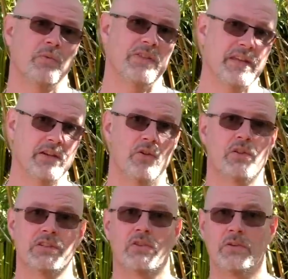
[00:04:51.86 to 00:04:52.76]
when that
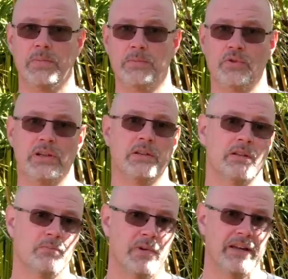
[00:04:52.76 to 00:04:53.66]
all is going to be put
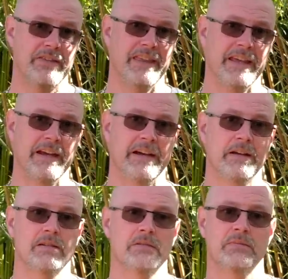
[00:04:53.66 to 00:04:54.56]
in by
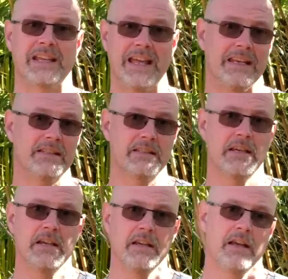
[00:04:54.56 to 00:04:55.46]
their mechanics,
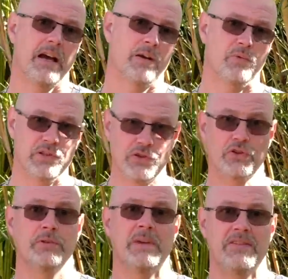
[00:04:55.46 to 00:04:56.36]
I will
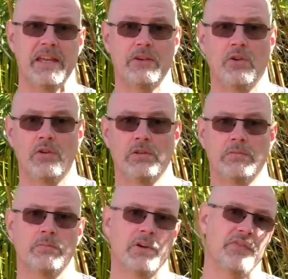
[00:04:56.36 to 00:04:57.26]
document that all.
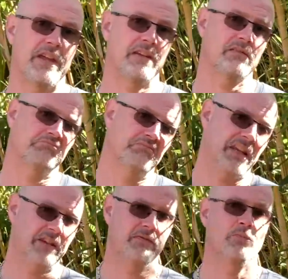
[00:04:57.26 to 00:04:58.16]
But then,
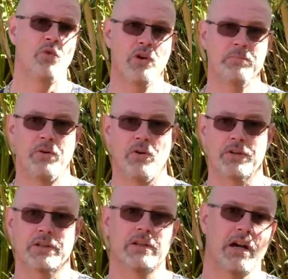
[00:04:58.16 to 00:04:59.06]
even more
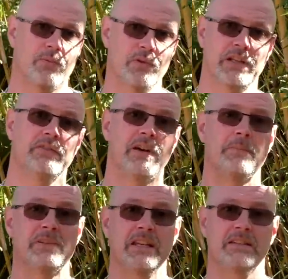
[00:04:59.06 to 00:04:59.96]
important, I will give
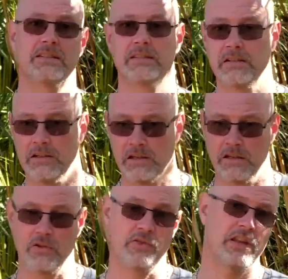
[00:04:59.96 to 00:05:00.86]
updates
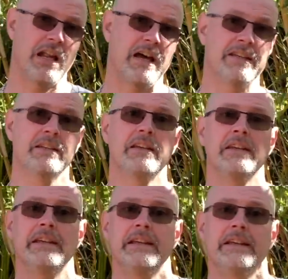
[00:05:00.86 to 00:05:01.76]
along the line
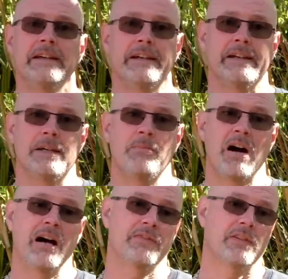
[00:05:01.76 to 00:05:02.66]

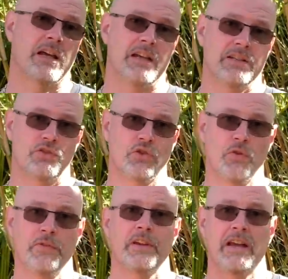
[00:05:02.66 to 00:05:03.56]
after I
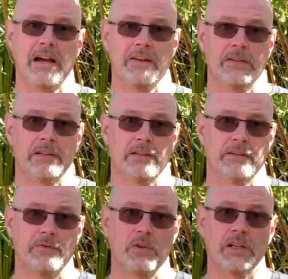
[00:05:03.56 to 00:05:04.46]
drove the car
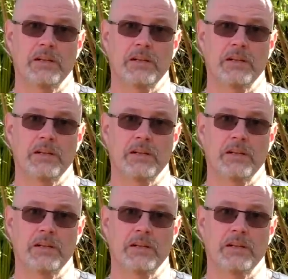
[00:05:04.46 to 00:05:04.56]
for a